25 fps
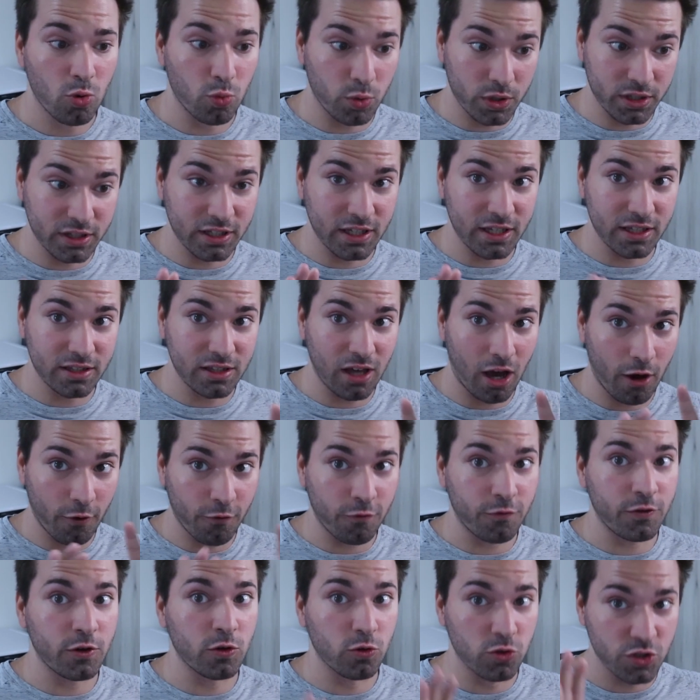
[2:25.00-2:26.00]
We need a
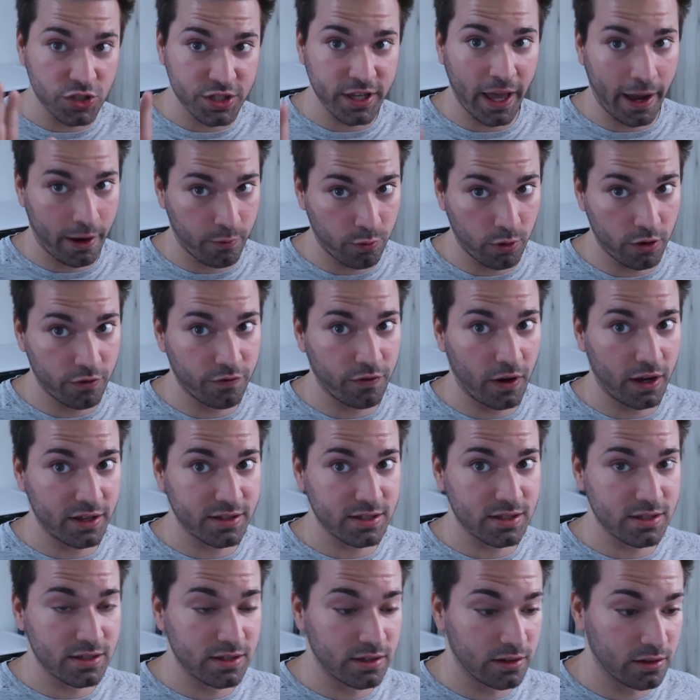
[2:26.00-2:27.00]
few
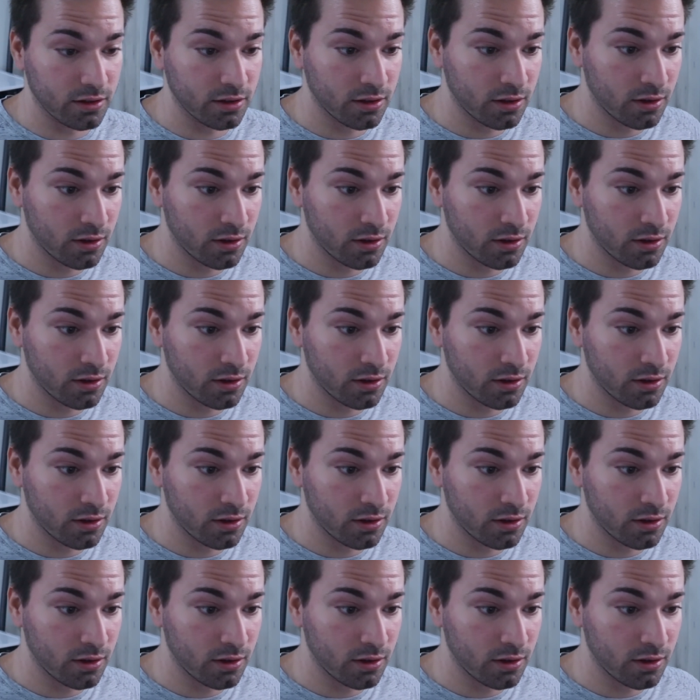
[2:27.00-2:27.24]
sacrifices here.